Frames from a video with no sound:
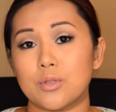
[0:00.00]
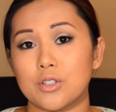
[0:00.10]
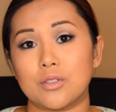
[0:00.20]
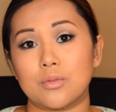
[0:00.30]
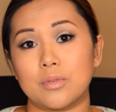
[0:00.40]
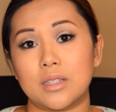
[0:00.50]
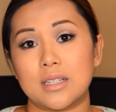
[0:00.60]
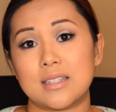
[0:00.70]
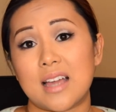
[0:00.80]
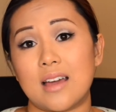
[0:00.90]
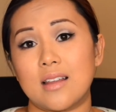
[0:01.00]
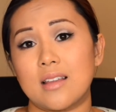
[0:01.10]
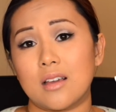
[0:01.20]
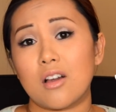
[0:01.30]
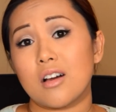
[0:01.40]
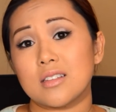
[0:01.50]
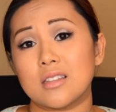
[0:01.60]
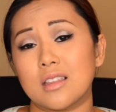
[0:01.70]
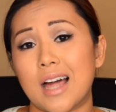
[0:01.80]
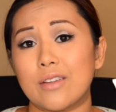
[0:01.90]
which is really sad, and it caused
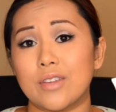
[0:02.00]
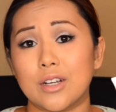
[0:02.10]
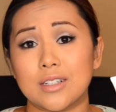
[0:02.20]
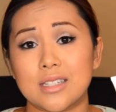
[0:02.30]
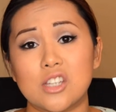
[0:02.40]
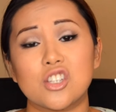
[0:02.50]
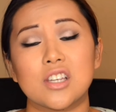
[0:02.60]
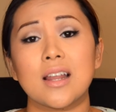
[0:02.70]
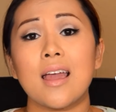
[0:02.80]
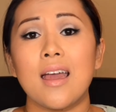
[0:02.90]
a lot of irritation,